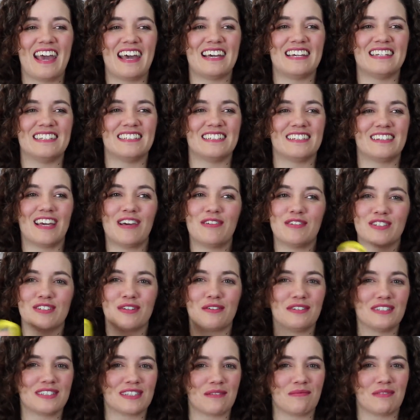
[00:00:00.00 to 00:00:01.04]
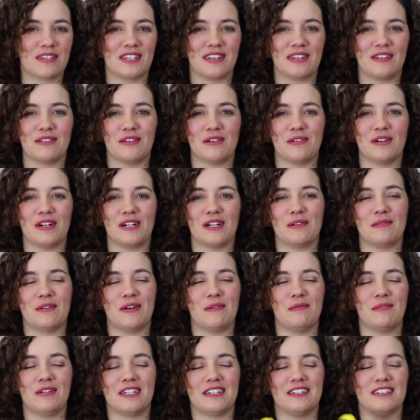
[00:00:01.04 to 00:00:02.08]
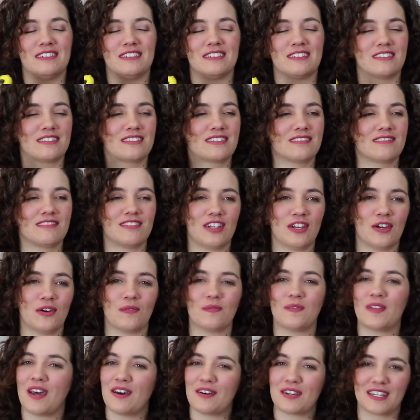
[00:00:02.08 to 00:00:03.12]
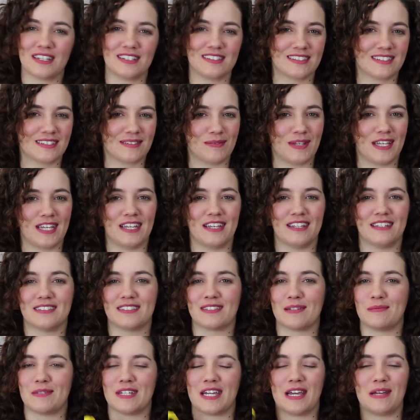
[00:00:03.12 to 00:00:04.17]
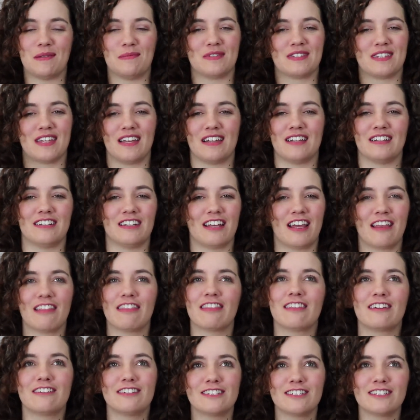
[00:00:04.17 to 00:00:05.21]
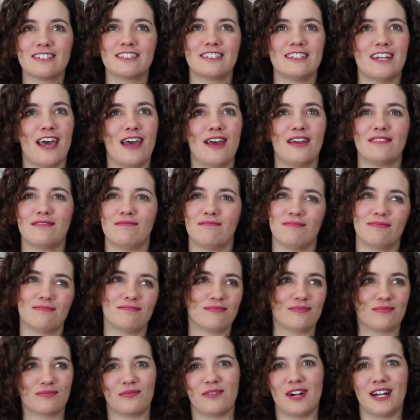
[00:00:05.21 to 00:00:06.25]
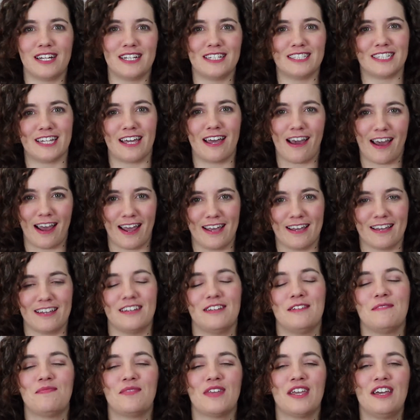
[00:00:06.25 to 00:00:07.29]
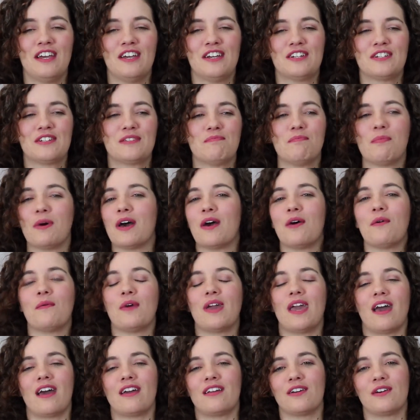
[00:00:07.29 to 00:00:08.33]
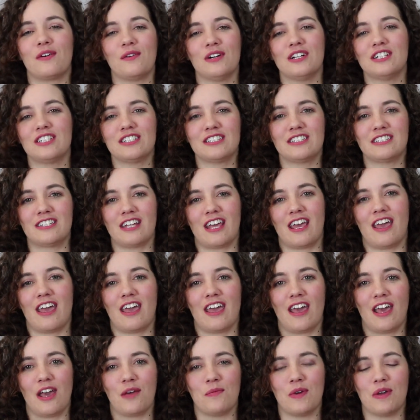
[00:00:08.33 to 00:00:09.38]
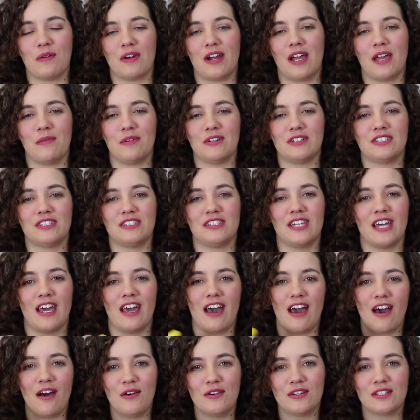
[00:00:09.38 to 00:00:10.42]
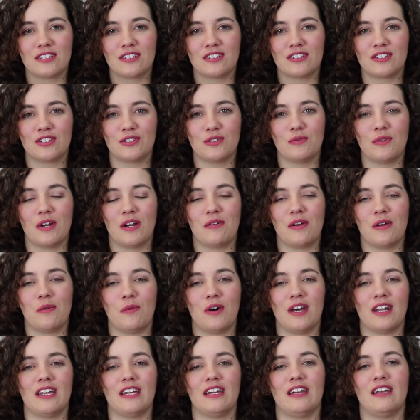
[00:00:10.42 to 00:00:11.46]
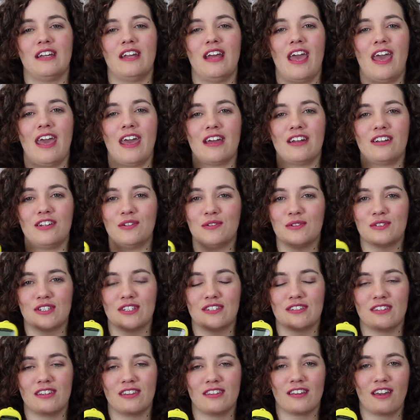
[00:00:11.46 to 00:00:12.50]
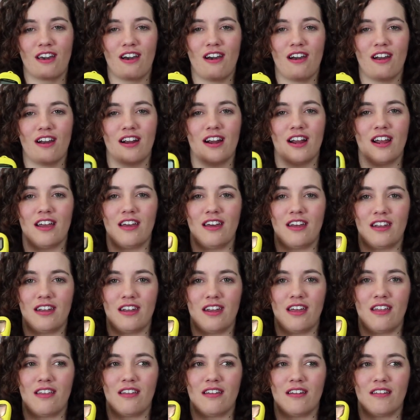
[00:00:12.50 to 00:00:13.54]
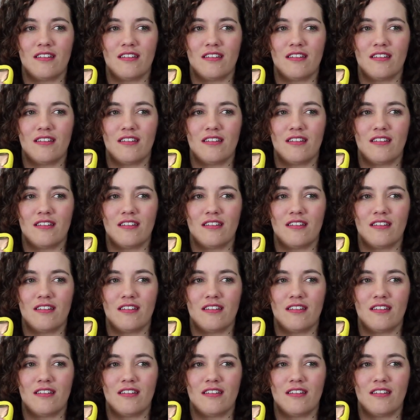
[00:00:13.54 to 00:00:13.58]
and that was always something they were worried about because, you know, how kids be sometimes they, they're just not ready to hike. But we had a gorgeous day and we were able to get out to where we wanted and use this in the car and